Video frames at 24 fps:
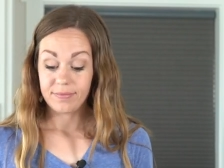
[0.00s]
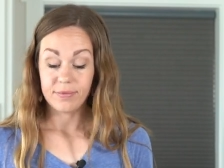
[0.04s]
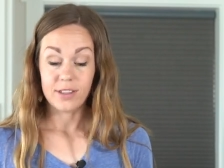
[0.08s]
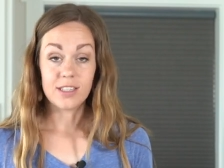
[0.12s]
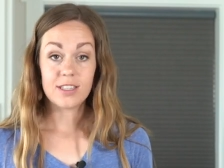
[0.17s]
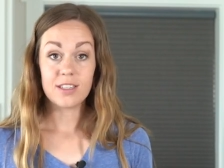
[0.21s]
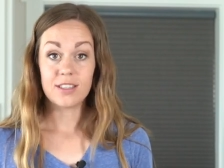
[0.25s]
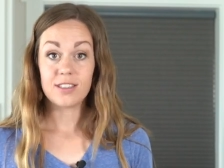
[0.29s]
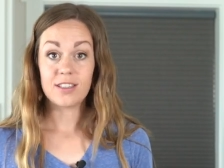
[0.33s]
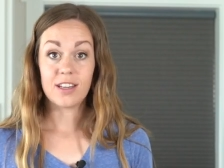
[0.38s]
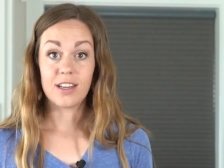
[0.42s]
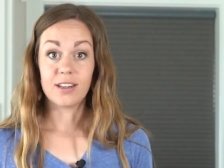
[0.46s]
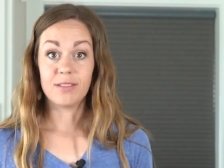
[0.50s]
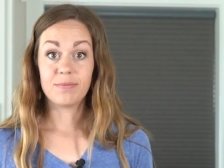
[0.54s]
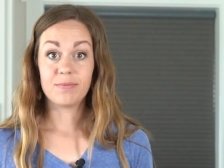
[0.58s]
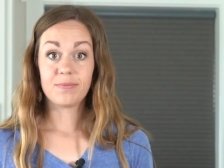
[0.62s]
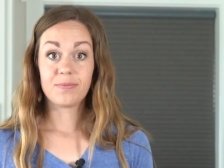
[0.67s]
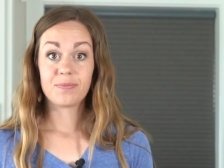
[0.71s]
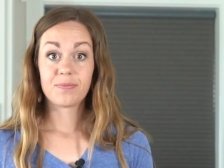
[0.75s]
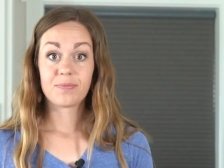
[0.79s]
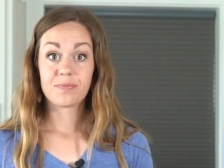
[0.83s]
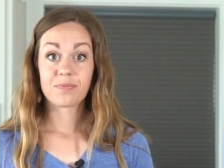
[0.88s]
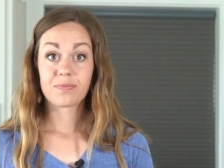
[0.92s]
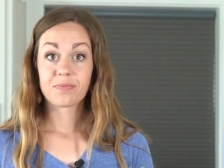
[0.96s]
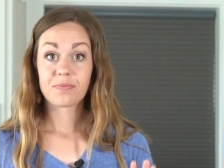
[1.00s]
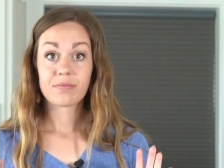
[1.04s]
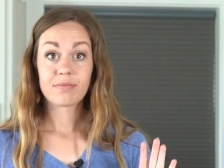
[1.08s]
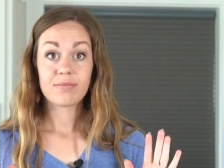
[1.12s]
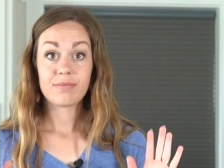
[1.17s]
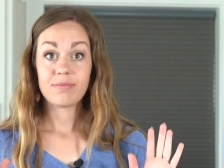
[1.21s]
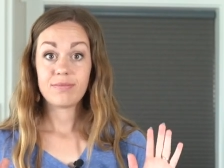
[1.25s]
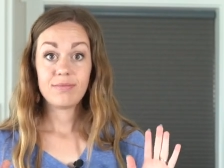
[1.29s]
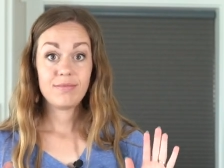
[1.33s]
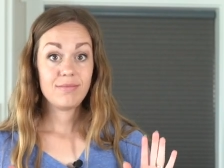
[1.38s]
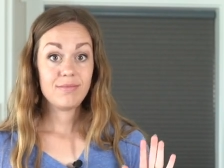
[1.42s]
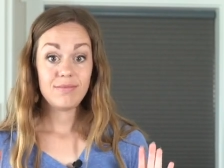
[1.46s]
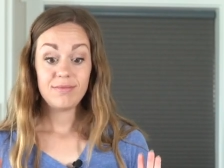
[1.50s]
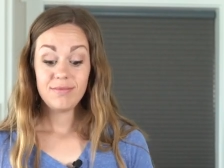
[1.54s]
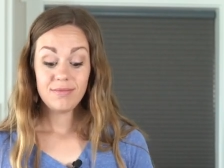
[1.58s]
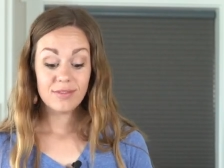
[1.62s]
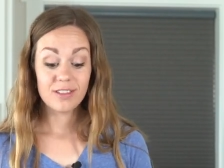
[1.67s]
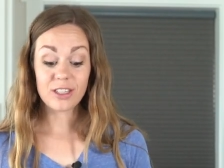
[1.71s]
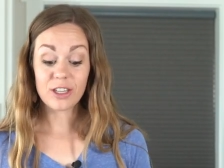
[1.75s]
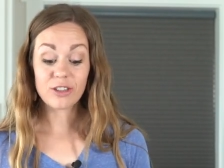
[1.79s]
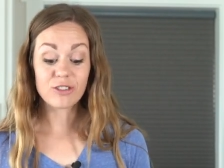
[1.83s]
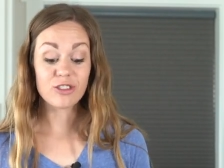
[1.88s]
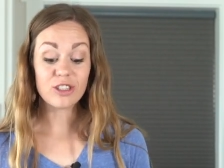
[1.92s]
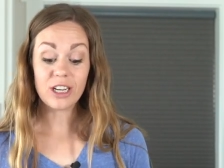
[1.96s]
This is it.
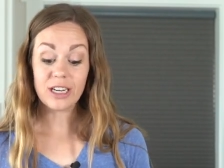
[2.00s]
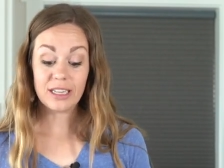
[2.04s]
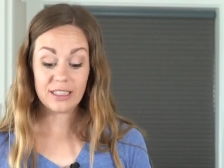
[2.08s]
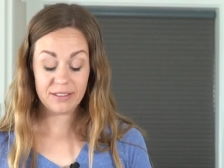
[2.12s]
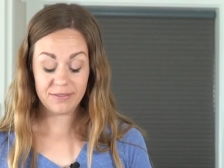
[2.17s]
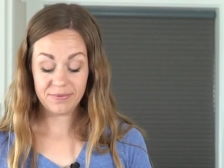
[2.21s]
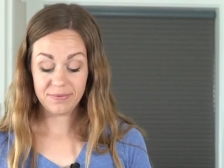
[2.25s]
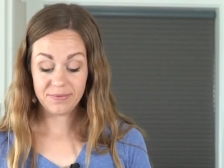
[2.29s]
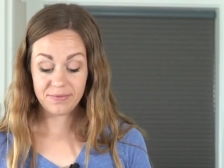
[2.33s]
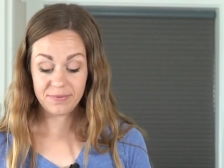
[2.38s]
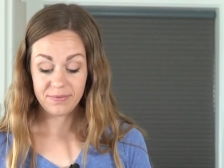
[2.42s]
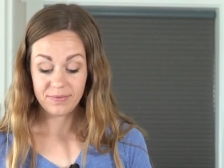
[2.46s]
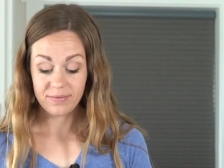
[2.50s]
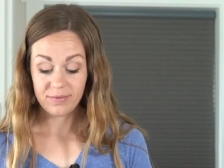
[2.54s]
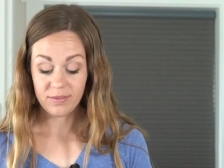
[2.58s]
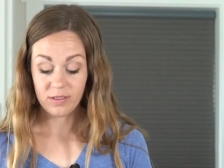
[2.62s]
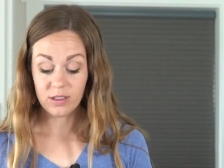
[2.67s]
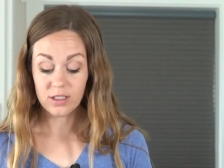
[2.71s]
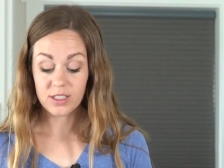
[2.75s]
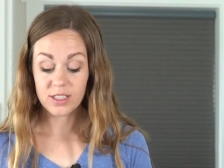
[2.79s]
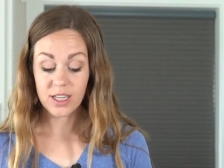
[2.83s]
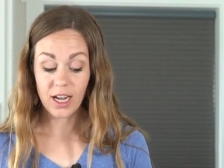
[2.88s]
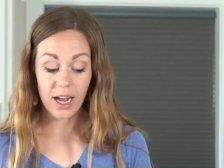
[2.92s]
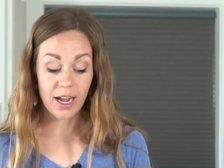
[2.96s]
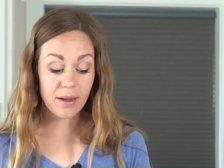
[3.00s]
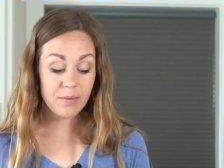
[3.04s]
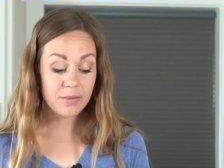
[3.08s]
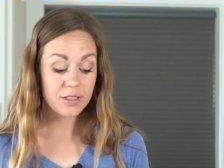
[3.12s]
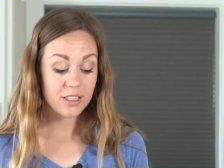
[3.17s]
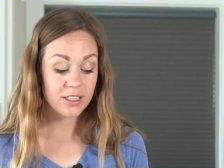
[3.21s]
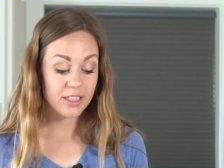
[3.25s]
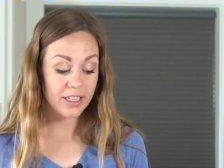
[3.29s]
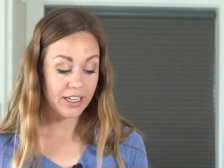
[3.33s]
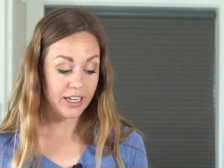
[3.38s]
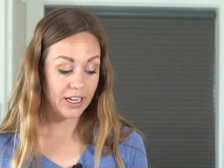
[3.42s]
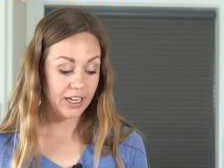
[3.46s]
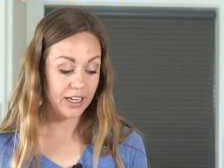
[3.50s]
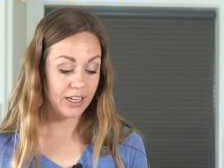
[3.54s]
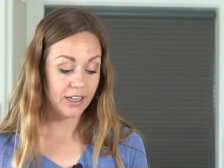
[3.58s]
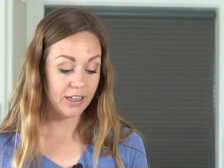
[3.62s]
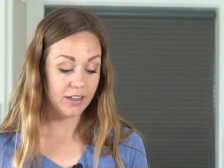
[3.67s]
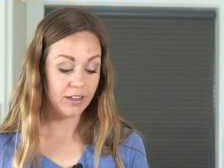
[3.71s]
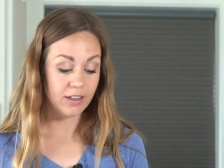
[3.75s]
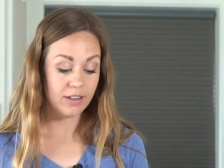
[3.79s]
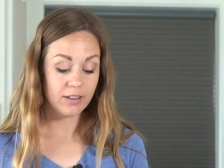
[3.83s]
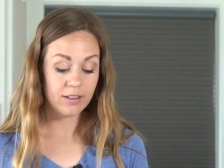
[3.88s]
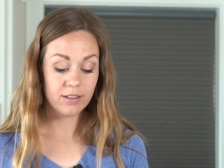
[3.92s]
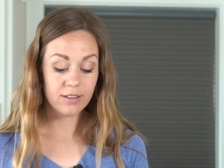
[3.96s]
They're done. Time to dig
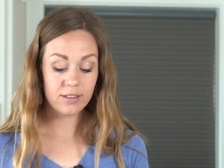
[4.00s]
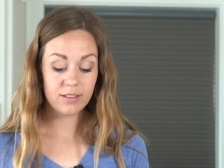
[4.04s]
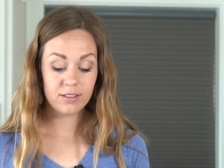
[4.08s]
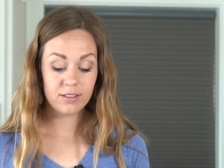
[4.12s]
in.